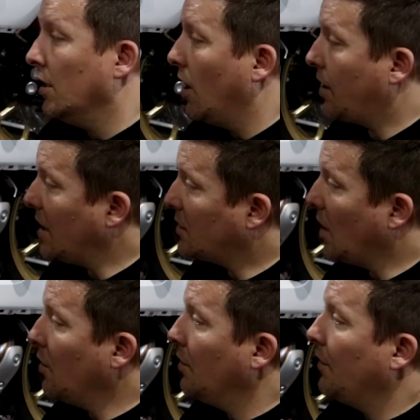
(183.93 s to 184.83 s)
Okay,
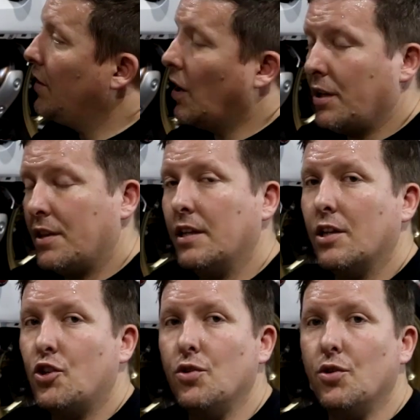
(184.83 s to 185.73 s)
so the only thing
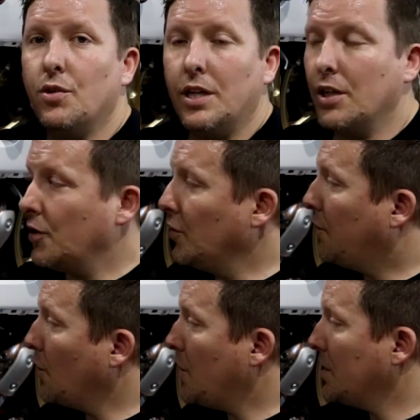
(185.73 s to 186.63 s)
that you do need to do
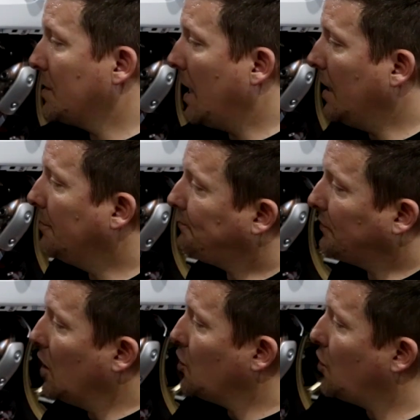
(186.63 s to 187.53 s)
for this side
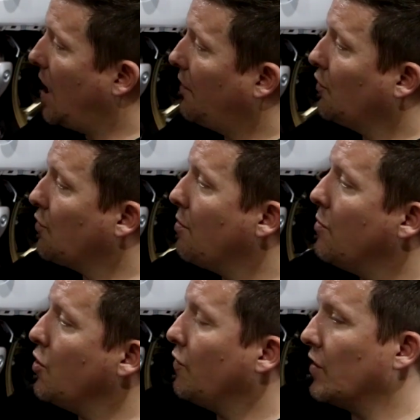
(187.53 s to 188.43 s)
is you have to
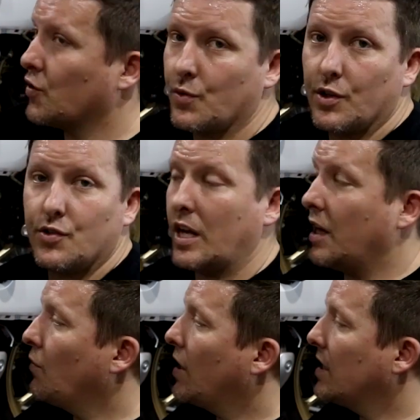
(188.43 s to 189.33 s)
remove this rear set.
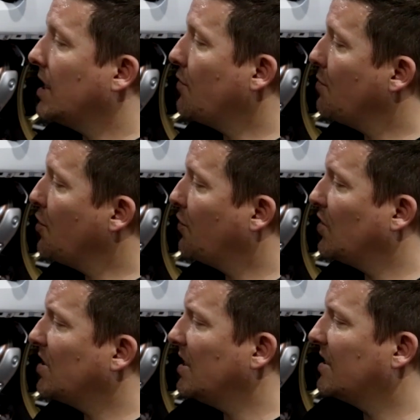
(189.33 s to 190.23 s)
And when I say remove, you
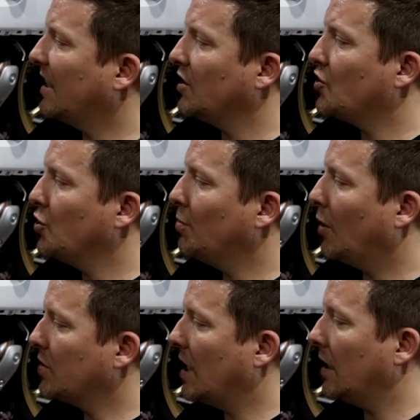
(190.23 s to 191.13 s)
just need to take these 2
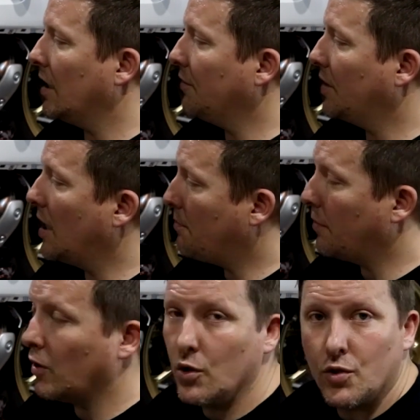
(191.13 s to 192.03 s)
bolts out, lift it up,
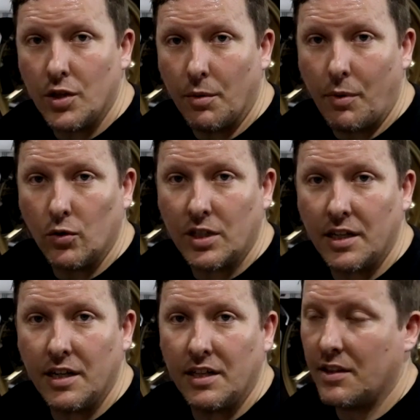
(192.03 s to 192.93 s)
loosen the bolt
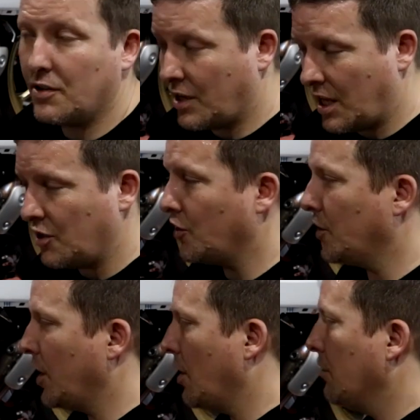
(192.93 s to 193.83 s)
underneath there, and you're good
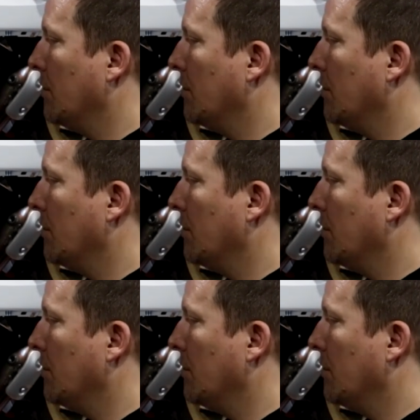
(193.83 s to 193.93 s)
to go.